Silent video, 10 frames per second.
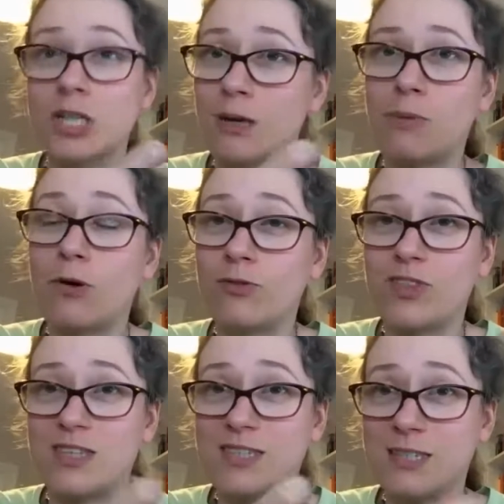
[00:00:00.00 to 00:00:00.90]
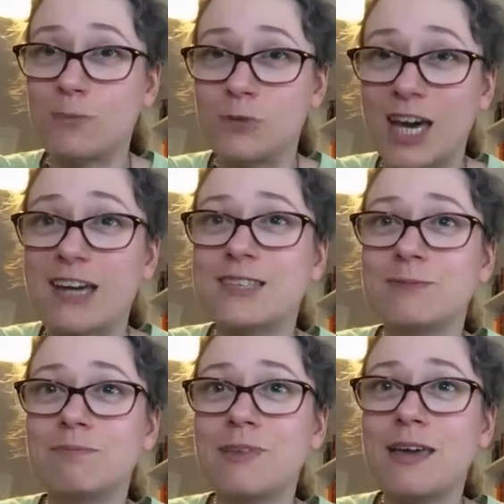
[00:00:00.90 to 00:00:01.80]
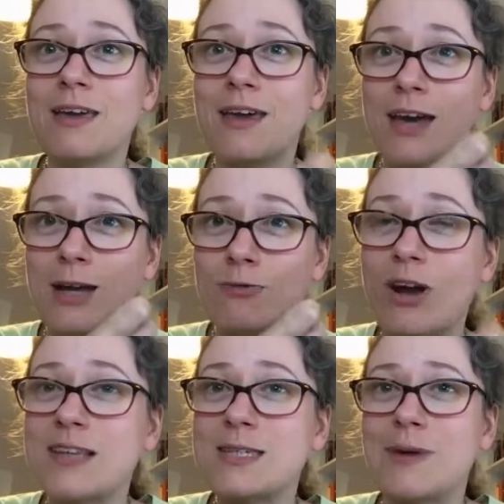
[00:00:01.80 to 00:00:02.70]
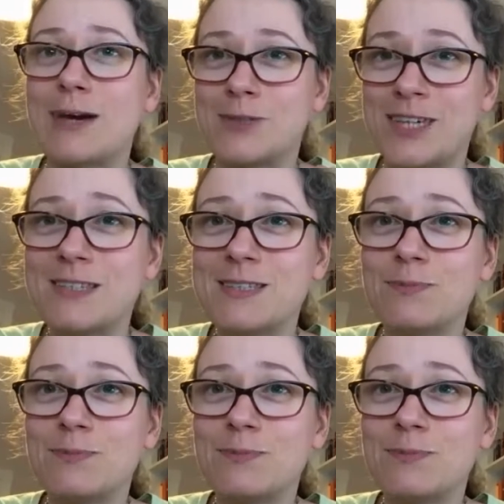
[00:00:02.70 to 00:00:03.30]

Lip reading: of this subject and write about it?